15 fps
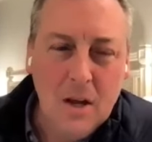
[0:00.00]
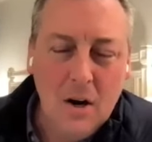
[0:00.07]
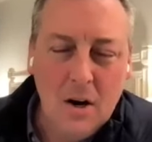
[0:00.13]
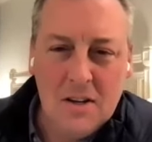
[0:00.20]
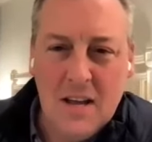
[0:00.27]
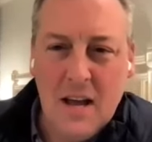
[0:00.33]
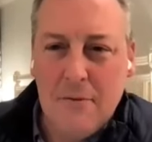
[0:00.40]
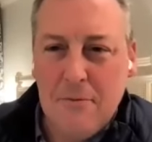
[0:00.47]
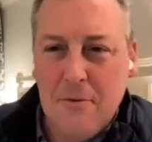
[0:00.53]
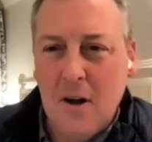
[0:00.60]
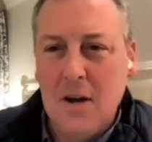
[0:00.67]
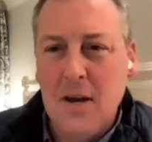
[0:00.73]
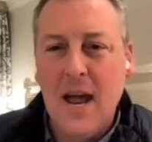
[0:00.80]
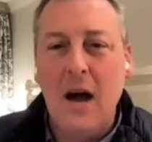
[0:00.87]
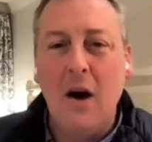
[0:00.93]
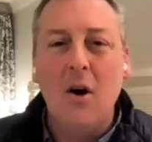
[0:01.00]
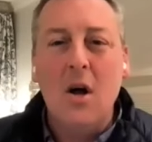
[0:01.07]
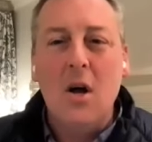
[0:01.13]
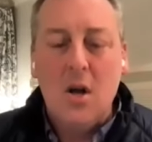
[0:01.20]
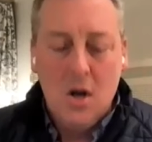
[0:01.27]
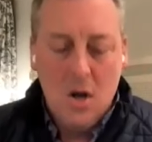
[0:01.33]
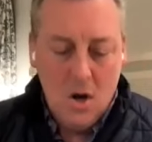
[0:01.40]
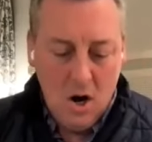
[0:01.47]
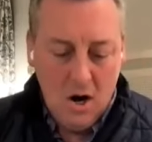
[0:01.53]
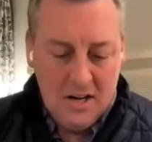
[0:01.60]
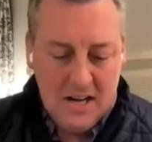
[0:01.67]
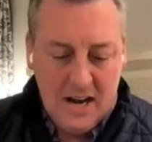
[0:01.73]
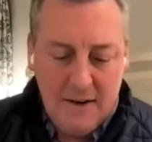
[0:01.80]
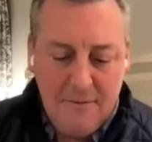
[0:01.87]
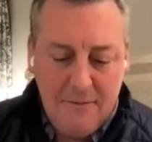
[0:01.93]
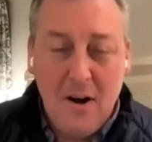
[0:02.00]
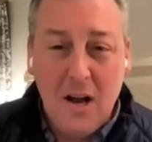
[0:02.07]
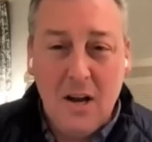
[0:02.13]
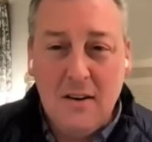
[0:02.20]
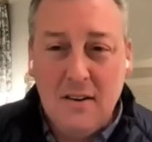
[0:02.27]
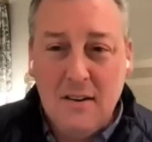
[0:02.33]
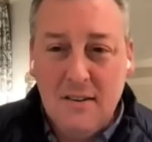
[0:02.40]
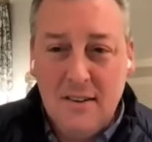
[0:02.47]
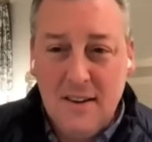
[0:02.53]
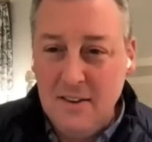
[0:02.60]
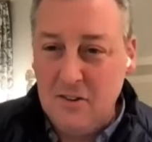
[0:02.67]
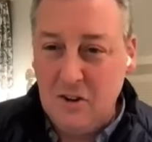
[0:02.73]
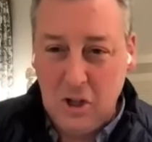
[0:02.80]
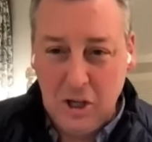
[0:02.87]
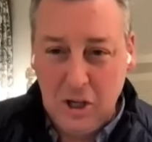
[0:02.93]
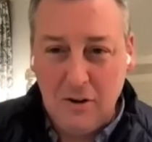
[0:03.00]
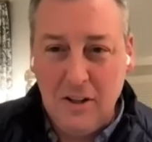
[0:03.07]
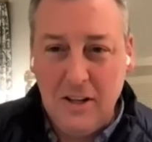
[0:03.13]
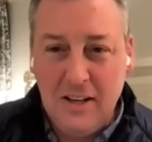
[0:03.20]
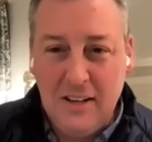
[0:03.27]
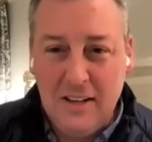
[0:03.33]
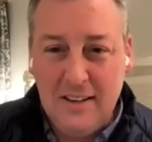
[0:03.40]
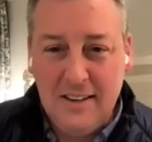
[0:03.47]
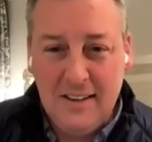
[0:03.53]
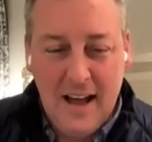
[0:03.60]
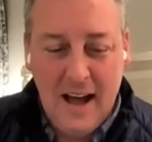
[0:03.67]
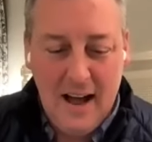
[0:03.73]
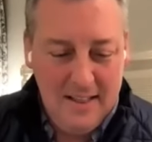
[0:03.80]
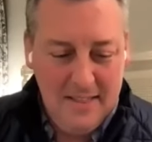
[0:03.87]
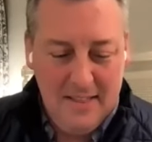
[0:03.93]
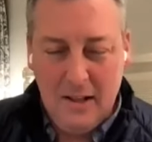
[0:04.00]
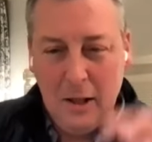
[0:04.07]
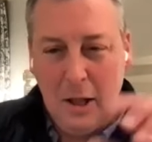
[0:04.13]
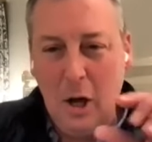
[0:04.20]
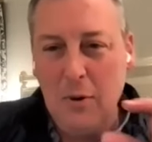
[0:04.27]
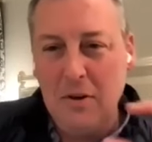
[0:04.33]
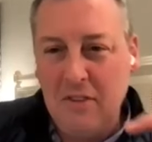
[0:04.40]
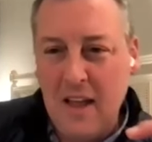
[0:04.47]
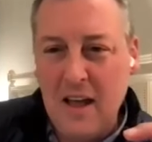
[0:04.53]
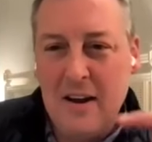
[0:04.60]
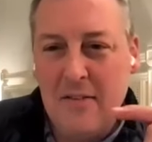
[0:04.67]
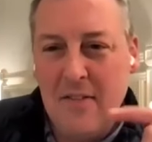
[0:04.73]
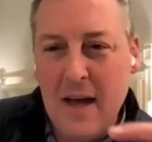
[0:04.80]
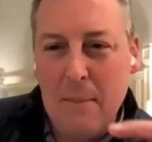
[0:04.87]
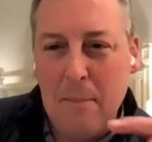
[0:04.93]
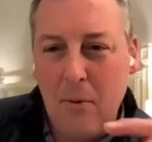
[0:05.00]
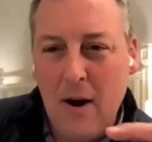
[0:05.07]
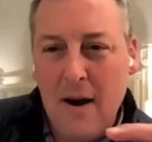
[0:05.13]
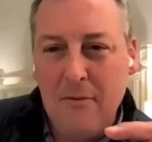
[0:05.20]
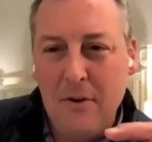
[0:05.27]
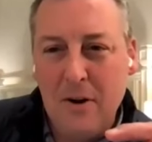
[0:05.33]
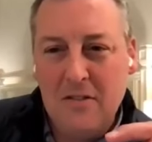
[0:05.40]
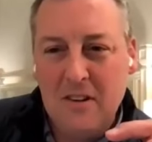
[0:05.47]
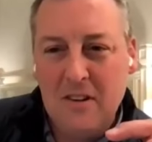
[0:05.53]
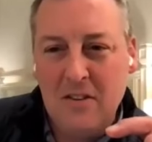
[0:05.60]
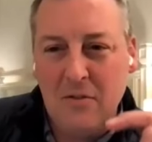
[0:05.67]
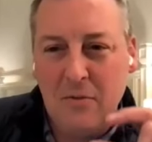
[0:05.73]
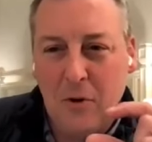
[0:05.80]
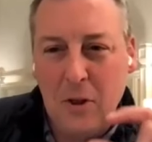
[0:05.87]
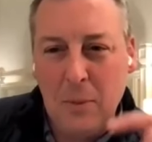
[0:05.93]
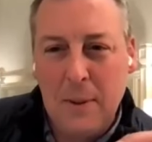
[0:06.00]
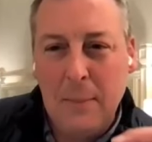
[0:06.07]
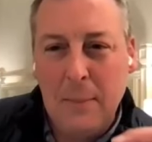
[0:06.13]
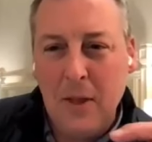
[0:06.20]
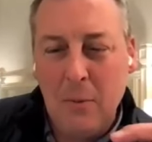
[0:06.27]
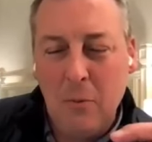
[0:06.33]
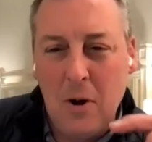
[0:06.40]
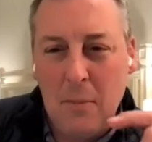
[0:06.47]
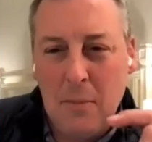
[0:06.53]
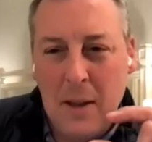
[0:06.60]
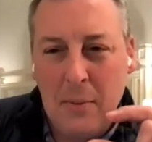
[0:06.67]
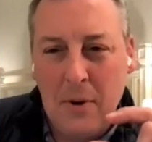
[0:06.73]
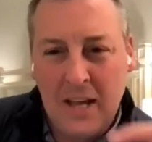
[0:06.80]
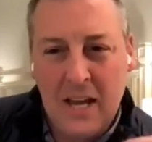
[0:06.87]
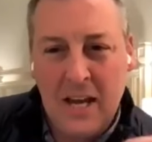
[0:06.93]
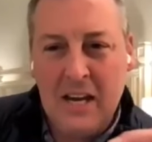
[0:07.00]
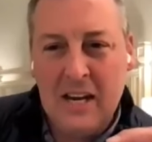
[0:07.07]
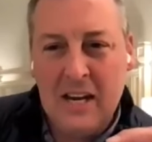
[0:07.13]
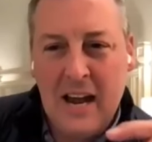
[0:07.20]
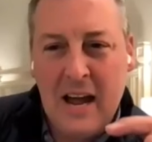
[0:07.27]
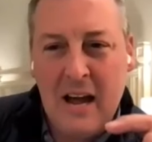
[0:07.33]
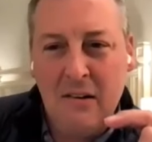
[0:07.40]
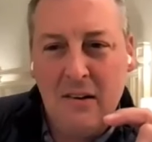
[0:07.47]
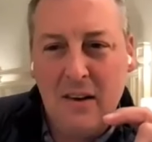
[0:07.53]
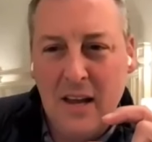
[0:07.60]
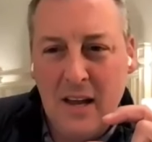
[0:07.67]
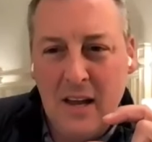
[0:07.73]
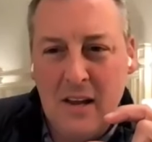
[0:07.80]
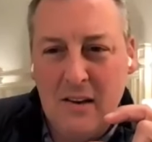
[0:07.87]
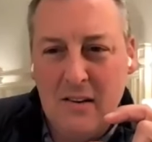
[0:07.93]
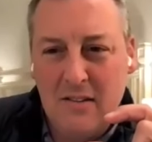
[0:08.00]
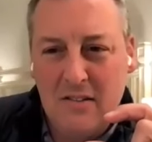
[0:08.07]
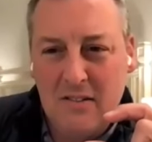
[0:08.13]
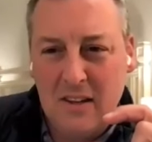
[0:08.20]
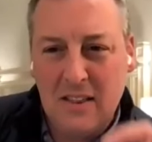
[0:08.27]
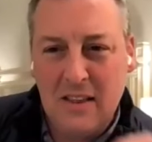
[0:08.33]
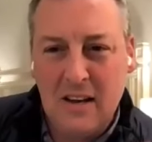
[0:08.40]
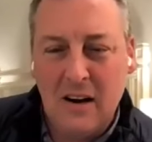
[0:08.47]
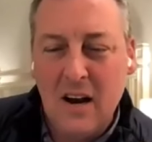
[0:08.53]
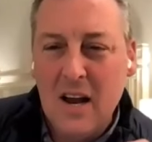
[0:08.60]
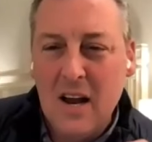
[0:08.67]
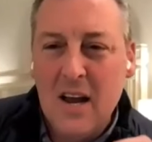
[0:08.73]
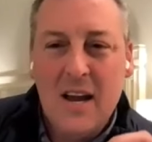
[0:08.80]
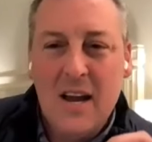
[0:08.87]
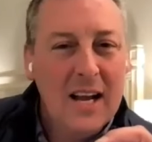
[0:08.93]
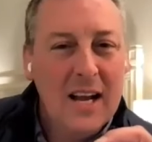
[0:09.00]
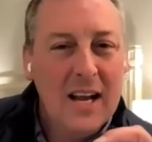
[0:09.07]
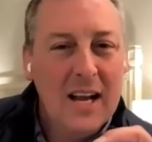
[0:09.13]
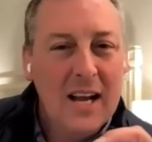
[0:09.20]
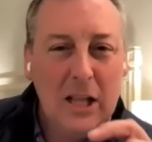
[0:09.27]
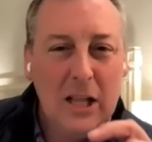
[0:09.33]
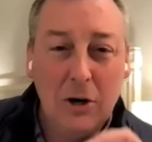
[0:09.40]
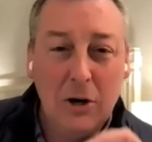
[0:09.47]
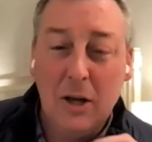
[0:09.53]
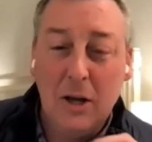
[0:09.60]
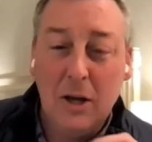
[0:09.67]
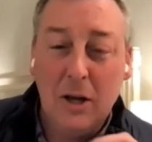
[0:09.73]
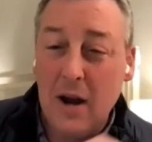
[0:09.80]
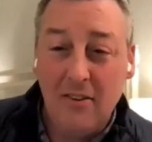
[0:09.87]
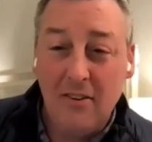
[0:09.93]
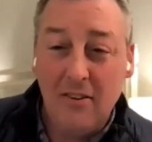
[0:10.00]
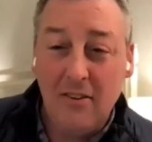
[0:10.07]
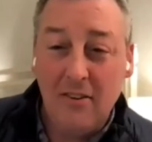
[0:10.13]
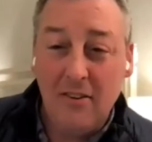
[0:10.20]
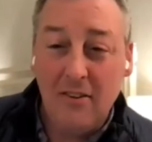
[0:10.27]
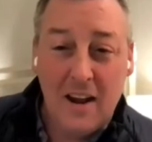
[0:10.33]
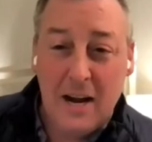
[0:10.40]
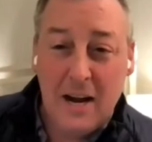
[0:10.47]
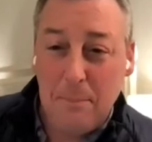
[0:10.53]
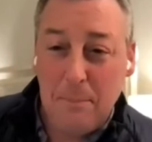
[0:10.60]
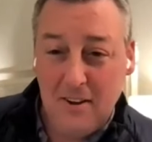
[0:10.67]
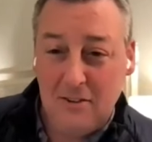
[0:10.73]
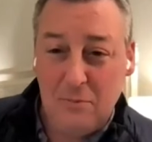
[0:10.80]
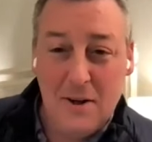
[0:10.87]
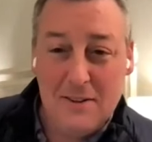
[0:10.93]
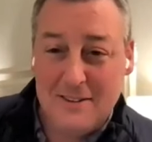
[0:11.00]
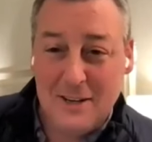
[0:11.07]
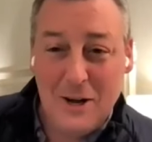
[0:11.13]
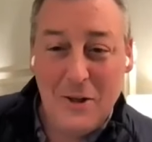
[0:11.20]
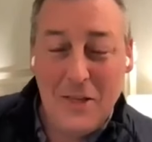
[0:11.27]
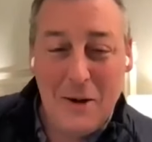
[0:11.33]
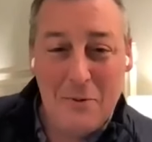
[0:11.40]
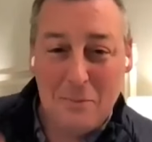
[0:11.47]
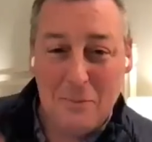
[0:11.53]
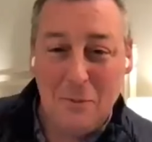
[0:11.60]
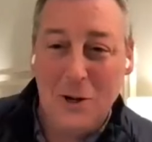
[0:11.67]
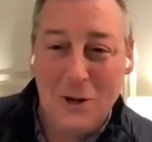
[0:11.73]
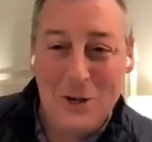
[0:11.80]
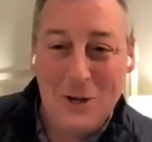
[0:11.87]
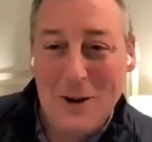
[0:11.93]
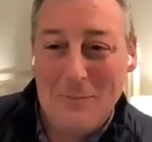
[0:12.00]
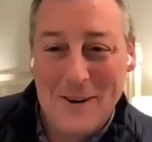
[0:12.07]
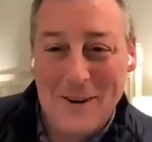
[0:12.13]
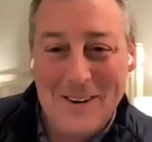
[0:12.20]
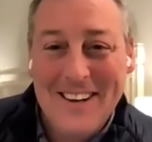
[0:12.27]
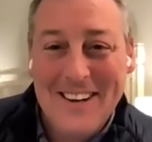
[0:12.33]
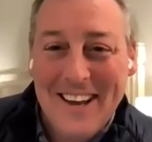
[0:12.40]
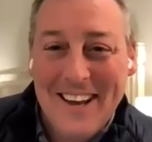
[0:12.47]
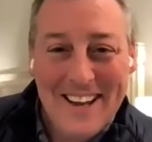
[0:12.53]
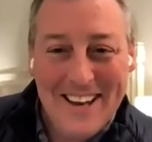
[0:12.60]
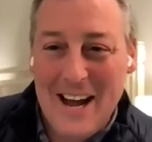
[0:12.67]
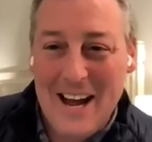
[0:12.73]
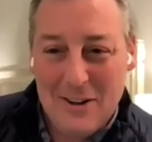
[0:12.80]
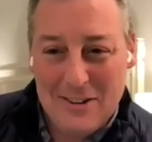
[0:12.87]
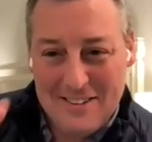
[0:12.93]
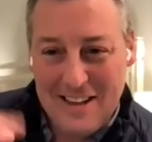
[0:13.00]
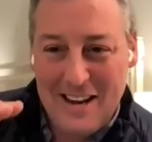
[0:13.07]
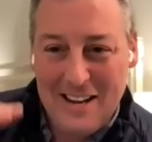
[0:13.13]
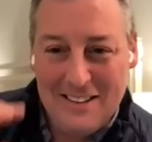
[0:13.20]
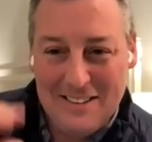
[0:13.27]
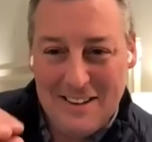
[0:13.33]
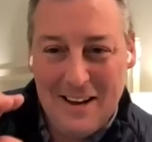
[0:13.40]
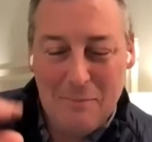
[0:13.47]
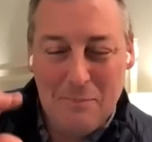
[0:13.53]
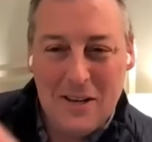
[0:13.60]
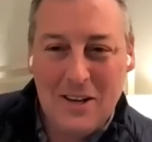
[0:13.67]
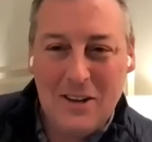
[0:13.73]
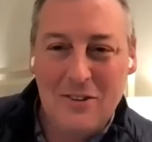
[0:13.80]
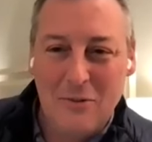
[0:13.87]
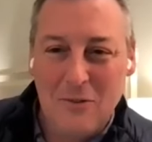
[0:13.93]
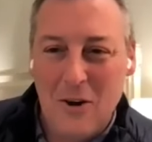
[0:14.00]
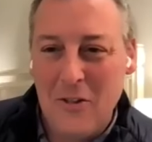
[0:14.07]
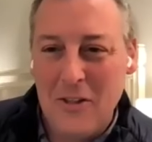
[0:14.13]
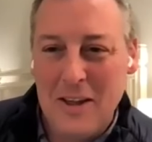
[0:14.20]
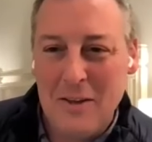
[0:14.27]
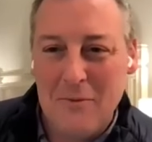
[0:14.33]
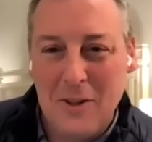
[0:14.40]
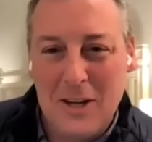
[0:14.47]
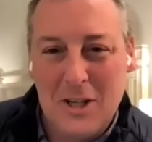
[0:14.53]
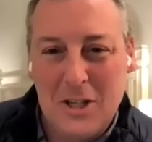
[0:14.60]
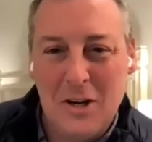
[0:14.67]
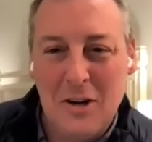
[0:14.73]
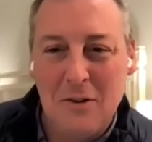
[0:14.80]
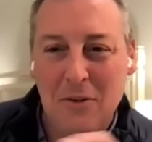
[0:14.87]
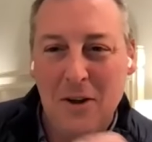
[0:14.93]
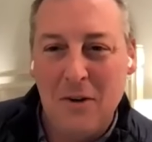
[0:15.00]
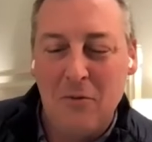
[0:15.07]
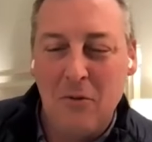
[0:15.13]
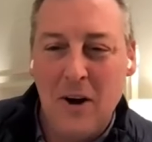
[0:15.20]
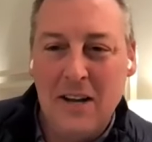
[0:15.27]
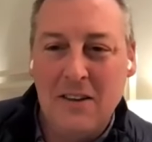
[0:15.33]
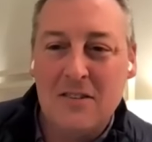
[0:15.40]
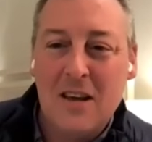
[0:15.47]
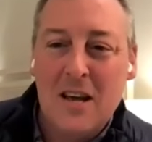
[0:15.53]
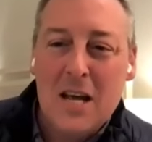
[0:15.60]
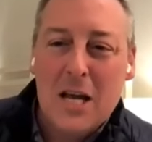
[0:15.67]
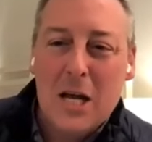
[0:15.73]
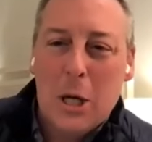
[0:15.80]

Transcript: our debt fund. Now, our debt fund is clearly not the lowest end of that preference is for the people that want to be able to get in and out and sure. sit there. Clearly, when I set it up six months ago, that was a pretty good number. Now it's getting tight because of all the inflation of, of rates.